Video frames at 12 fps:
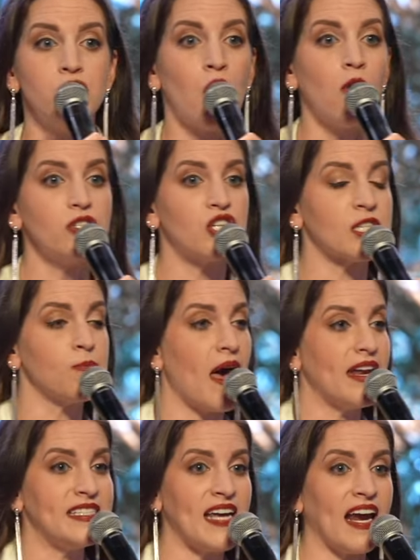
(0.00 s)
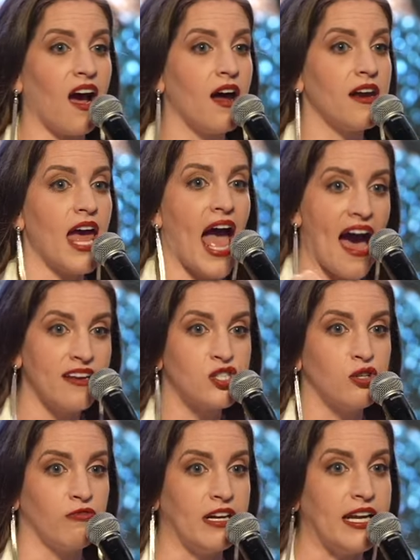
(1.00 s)
Don't just meditate on it
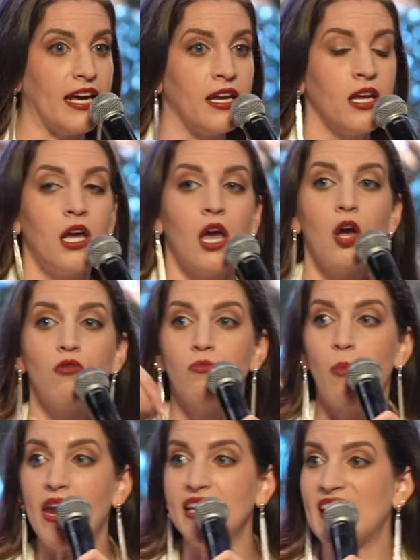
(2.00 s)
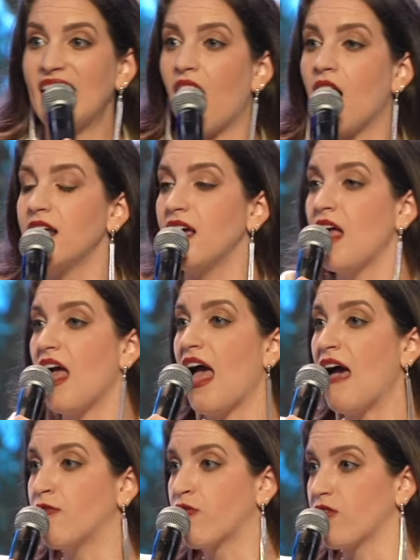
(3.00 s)
as you read it. Meditate on it
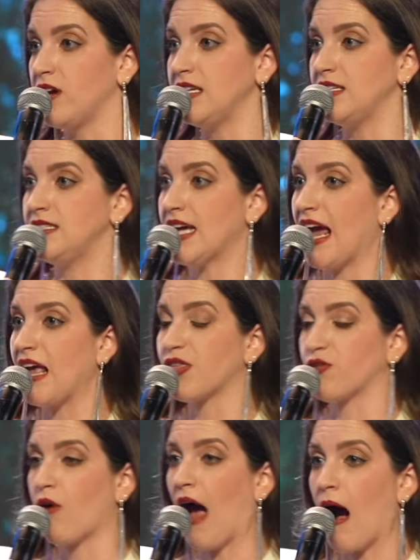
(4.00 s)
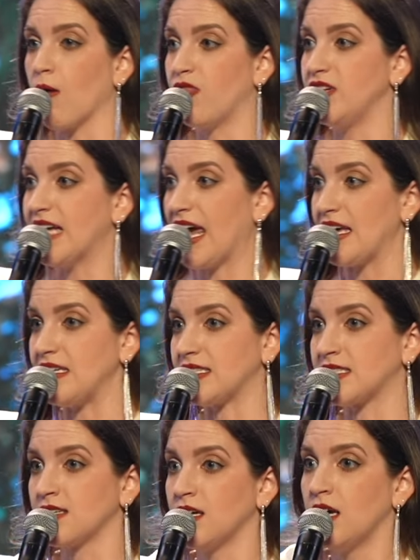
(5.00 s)
every day throughout the
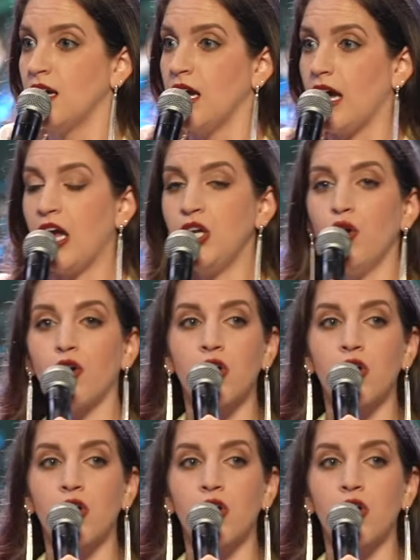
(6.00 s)
days. In